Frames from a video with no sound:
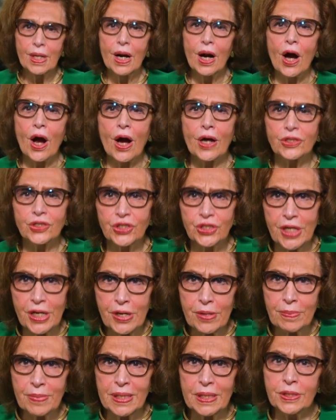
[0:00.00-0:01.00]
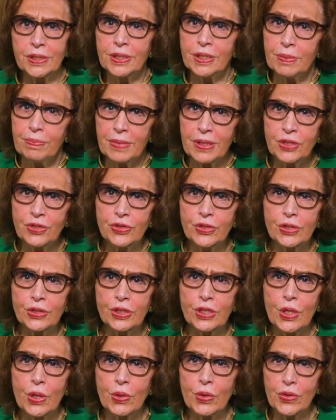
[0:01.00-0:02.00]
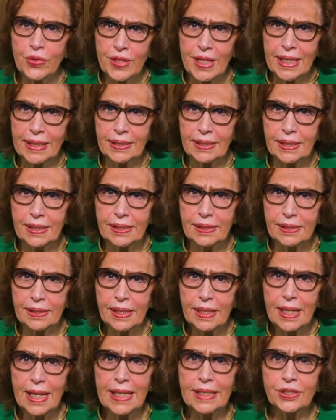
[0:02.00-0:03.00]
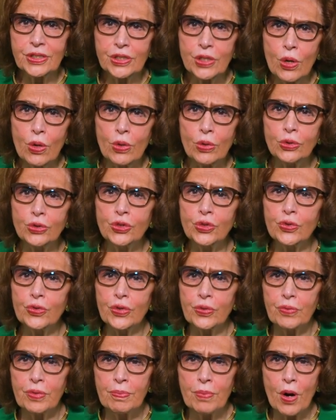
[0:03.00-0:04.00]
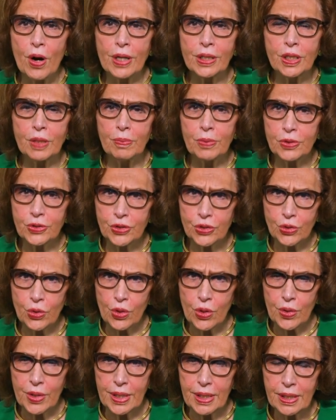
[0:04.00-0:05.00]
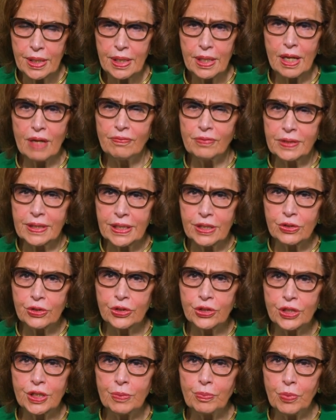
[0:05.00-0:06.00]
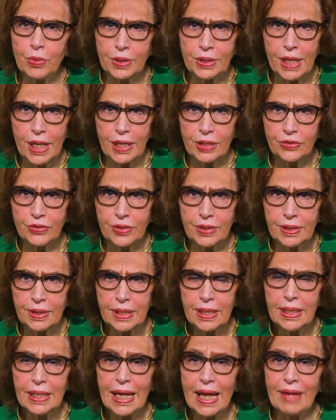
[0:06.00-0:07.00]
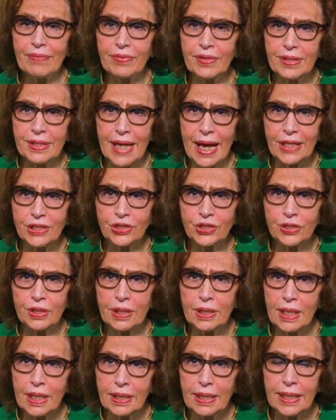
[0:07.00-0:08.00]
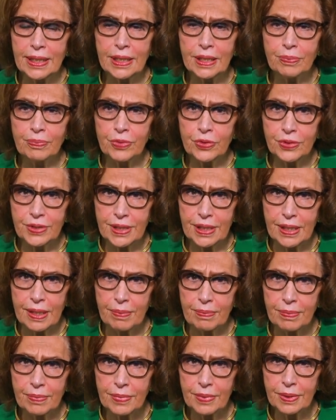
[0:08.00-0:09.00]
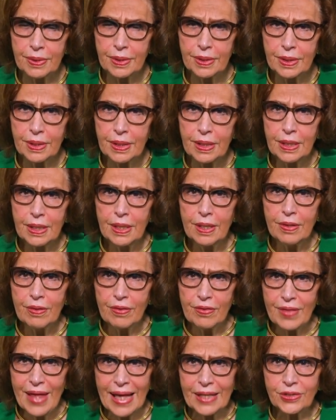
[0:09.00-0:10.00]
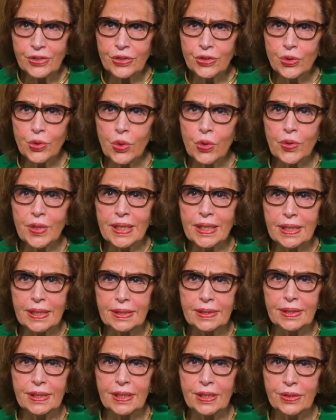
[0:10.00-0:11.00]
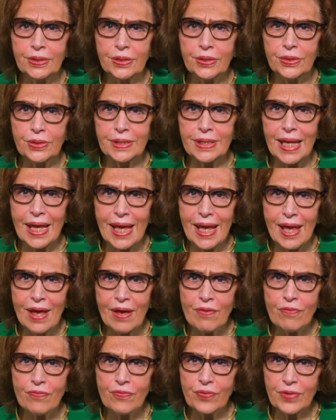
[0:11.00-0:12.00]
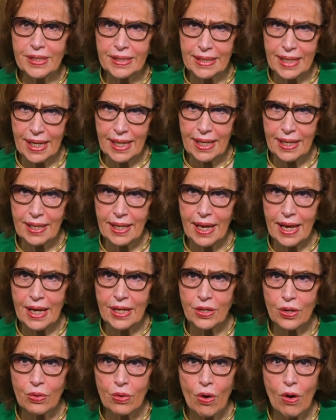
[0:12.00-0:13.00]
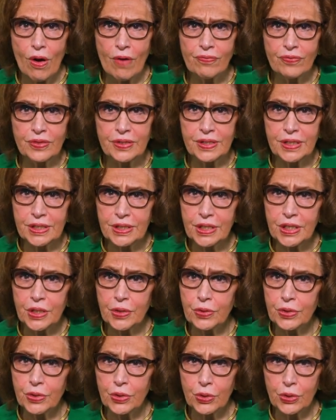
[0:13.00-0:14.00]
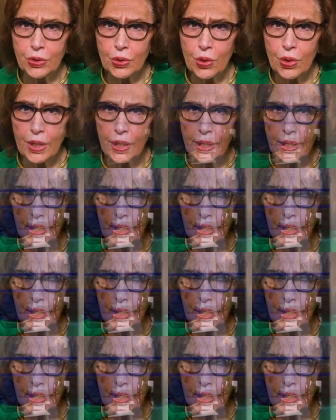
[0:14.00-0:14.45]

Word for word: Our chairman, Dimitrios Logothetis, has told you the remarkable story of Leadership one hundred at the National Hellenic Museum. That story continues every day at our offices here in New York,